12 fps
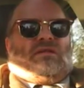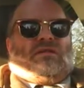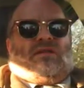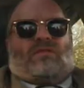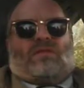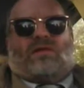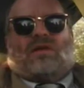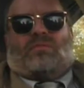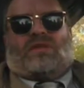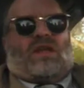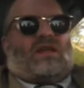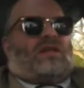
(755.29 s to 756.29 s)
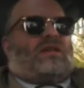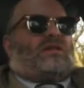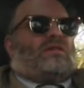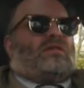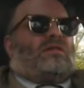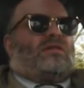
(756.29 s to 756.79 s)
give you an update
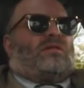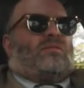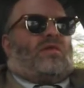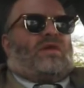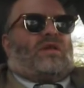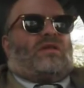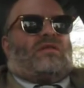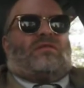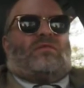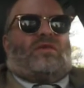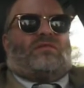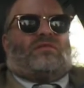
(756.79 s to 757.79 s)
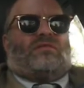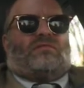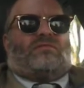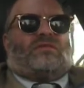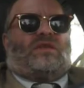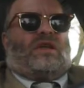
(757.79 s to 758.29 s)
in the morning, about
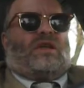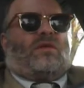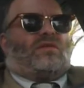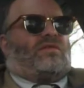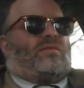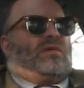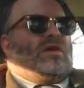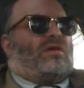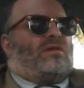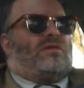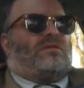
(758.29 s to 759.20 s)
10 hours from now.